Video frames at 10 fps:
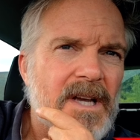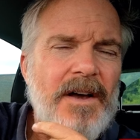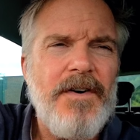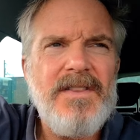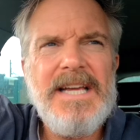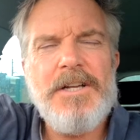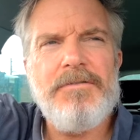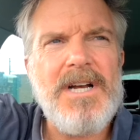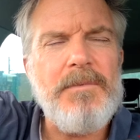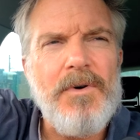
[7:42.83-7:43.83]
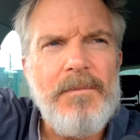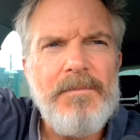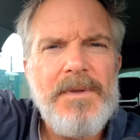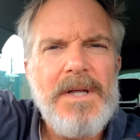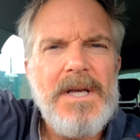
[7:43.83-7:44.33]
I find that incredible.
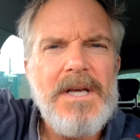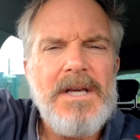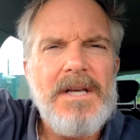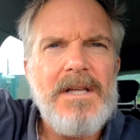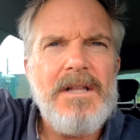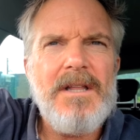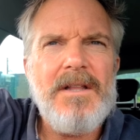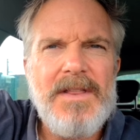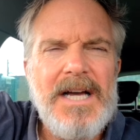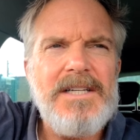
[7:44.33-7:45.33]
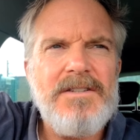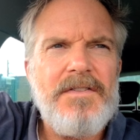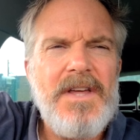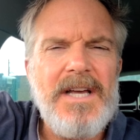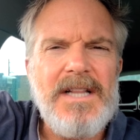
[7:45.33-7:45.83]
That is a
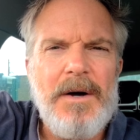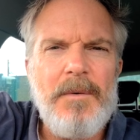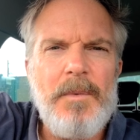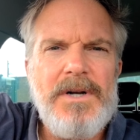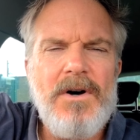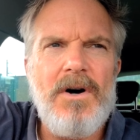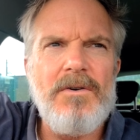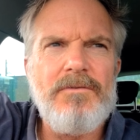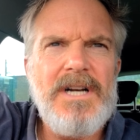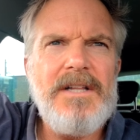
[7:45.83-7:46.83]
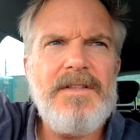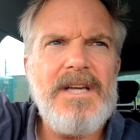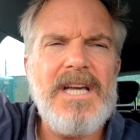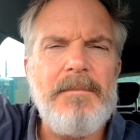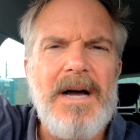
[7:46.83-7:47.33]
thing that we're not really
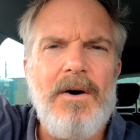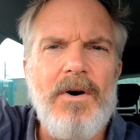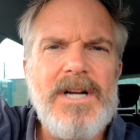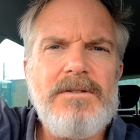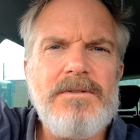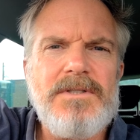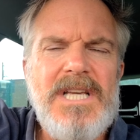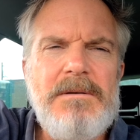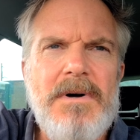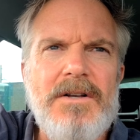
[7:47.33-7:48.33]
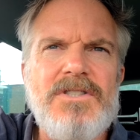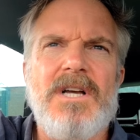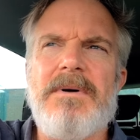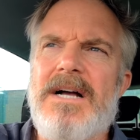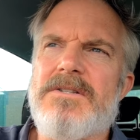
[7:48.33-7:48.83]
thinking about, or I don't see much
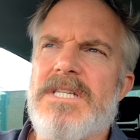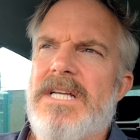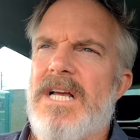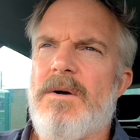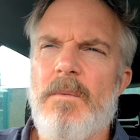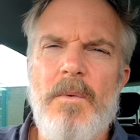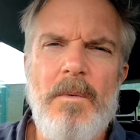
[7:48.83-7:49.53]
about it. Like,